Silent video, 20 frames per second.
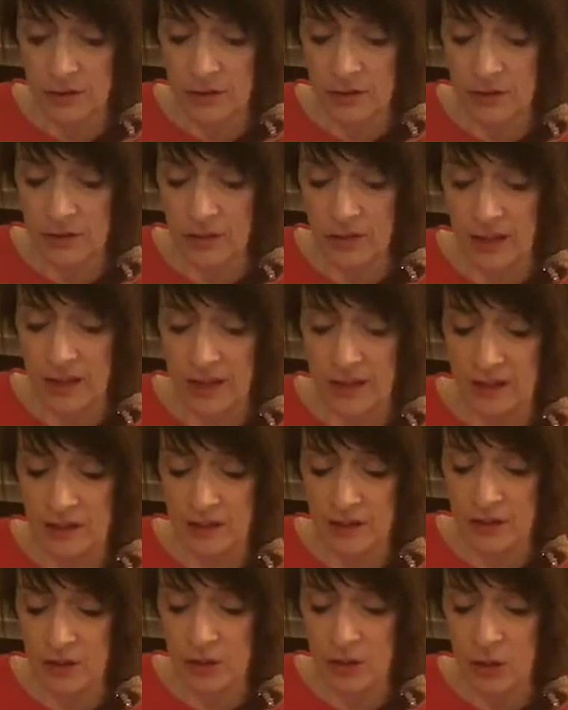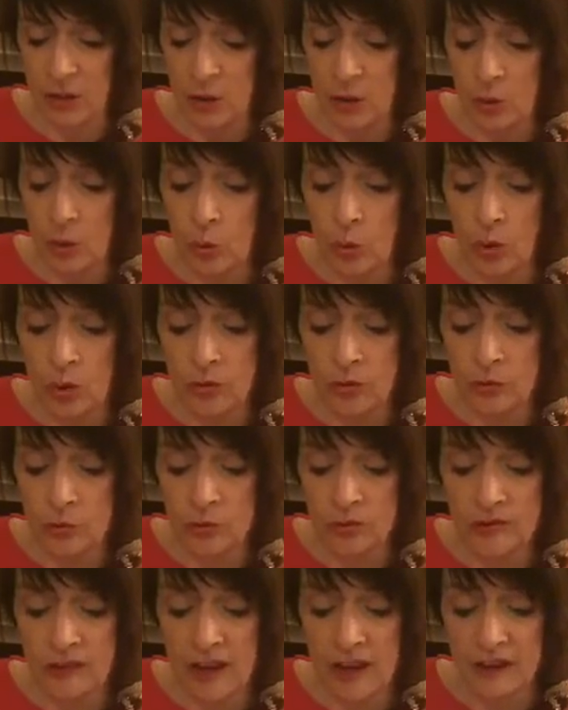Then quoth
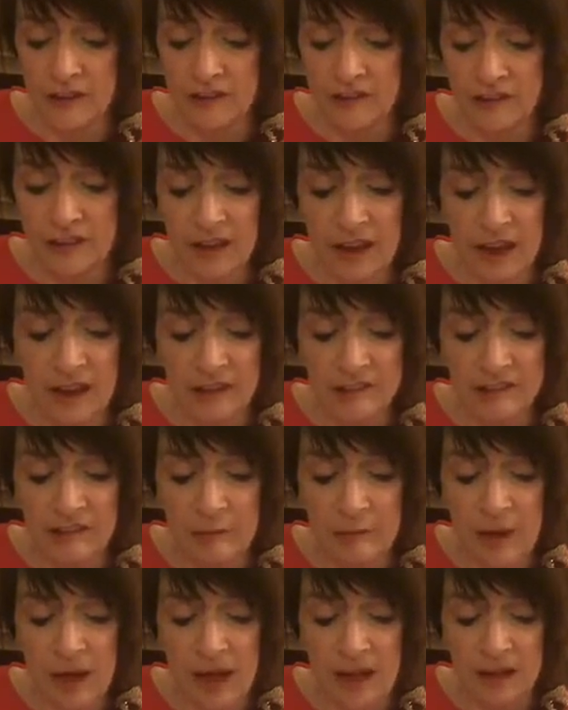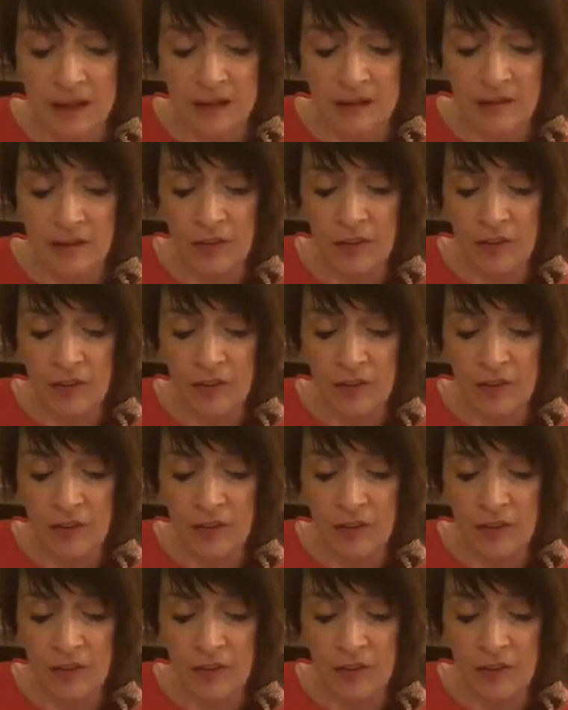Nuzhat al-Zaman,